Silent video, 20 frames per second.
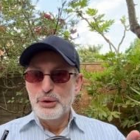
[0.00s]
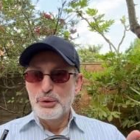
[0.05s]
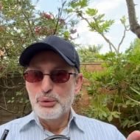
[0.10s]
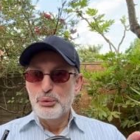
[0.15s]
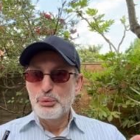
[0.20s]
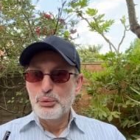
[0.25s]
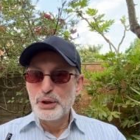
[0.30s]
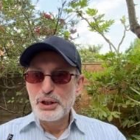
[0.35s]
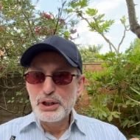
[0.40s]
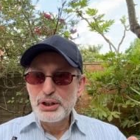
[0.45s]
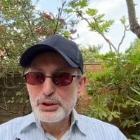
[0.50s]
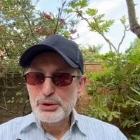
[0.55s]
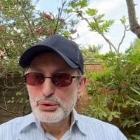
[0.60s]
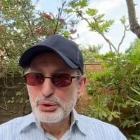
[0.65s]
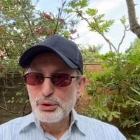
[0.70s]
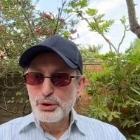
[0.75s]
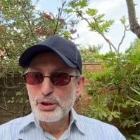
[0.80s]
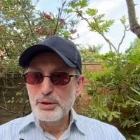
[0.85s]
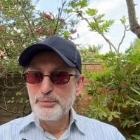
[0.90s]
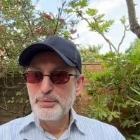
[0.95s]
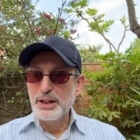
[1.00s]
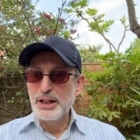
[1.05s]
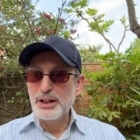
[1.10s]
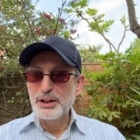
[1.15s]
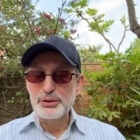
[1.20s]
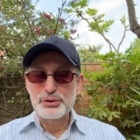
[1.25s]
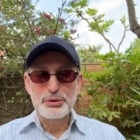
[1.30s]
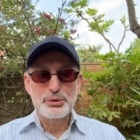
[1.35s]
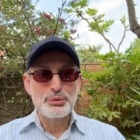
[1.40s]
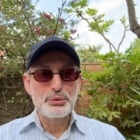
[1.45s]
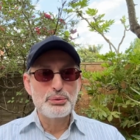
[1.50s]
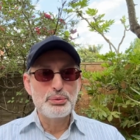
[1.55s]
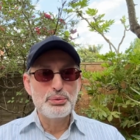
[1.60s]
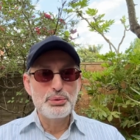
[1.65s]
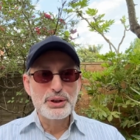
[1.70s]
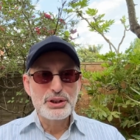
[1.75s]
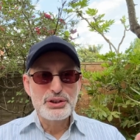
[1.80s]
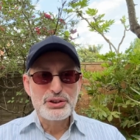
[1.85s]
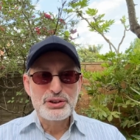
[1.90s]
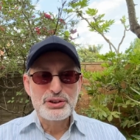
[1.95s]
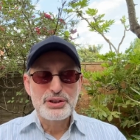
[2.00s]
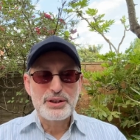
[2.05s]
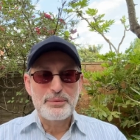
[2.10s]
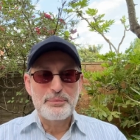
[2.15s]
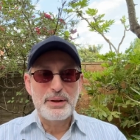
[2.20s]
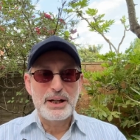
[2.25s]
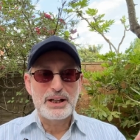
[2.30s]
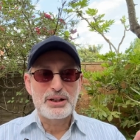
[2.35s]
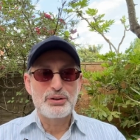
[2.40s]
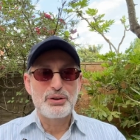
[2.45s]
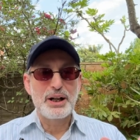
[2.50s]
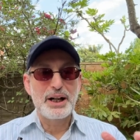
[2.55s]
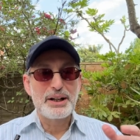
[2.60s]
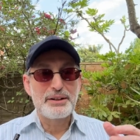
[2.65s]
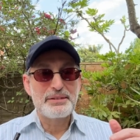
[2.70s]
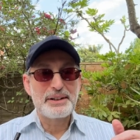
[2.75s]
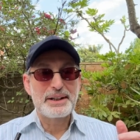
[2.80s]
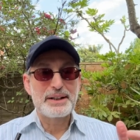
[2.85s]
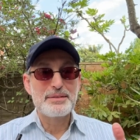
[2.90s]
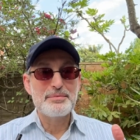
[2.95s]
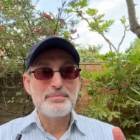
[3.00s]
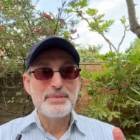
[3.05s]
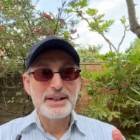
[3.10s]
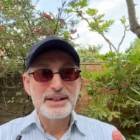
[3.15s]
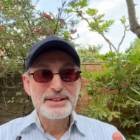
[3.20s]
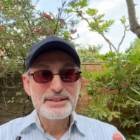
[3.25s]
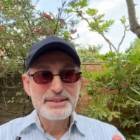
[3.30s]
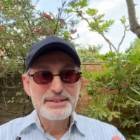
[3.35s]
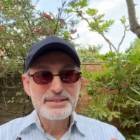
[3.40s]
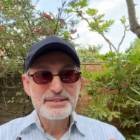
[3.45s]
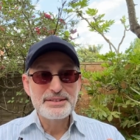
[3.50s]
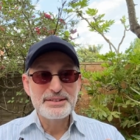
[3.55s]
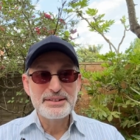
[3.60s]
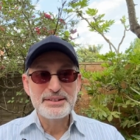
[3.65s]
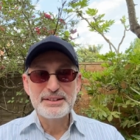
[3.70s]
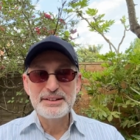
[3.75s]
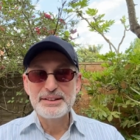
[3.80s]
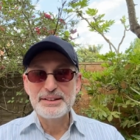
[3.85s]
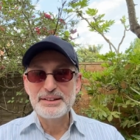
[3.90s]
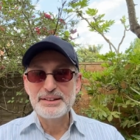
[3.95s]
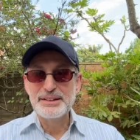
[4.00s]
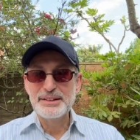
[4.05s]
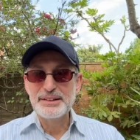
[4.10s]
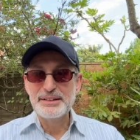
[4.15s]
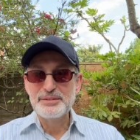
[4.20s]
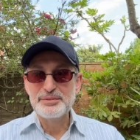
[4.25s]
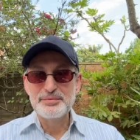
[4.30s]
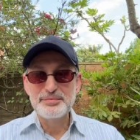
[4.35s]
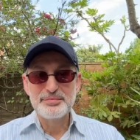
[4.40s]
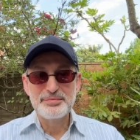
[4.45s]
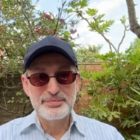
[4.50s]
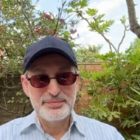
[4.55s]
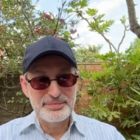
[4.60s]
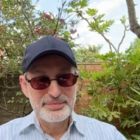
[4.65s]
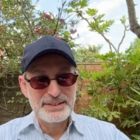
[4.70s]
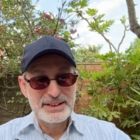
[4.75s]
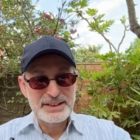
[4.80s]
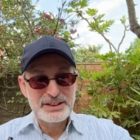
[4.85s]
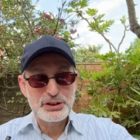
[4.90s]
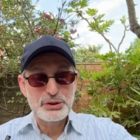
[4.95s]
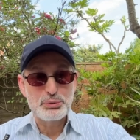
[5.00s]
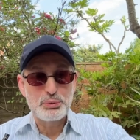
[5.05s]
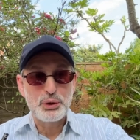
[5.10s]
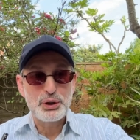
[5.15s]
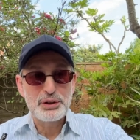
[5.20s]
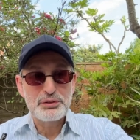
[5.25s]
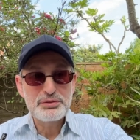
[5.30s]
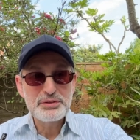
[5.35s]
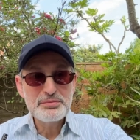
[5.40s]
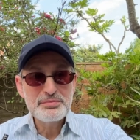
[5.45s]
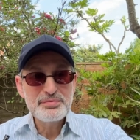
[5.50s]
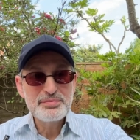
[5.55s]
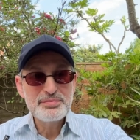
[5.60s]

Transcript: We're going to talk about which tobacco I recommend. Um, this is one of them.